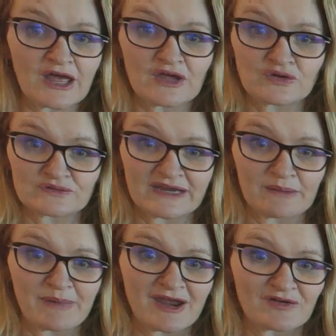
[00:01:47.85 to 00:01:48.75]
You'll need a
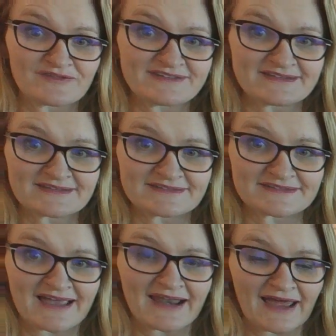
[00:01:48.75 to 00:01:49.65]
pair of scissors to
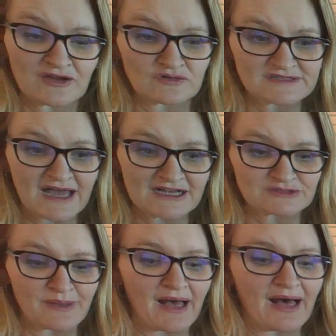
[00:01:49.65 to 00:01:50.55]
cut out your Taj
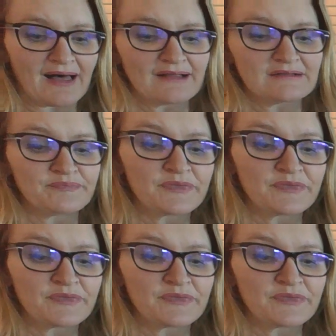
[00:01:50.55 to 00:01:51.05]
Mahal.